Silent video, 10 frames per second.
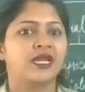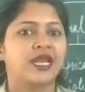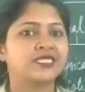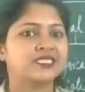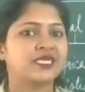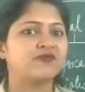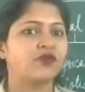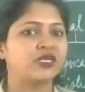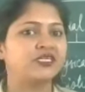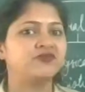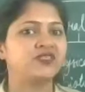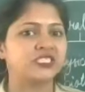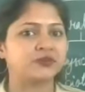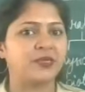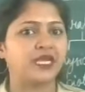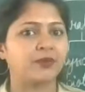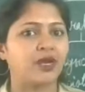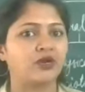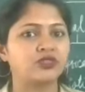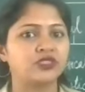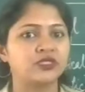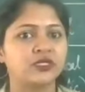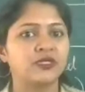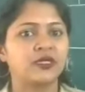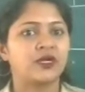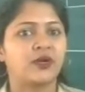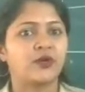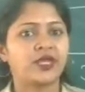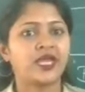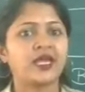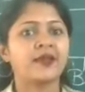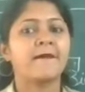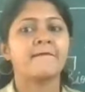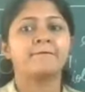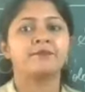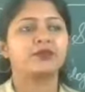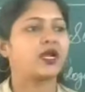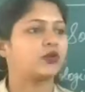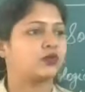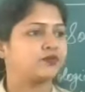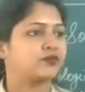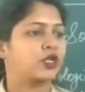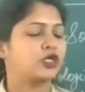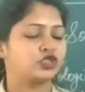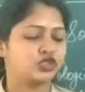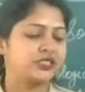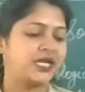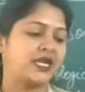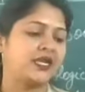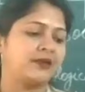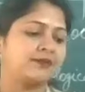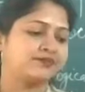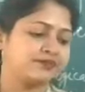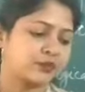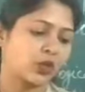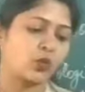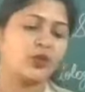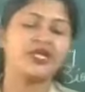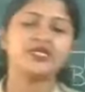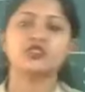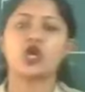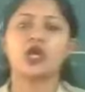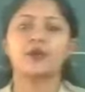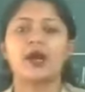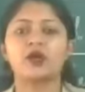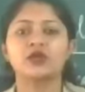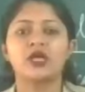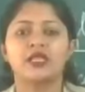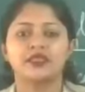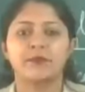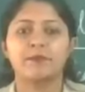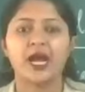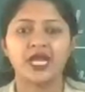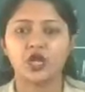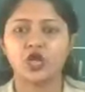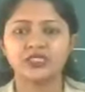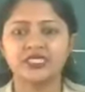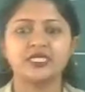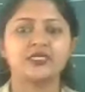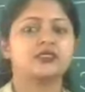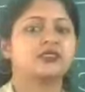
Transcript: Last time, what did we speak about? Okay, now today we'll talk about the biotic.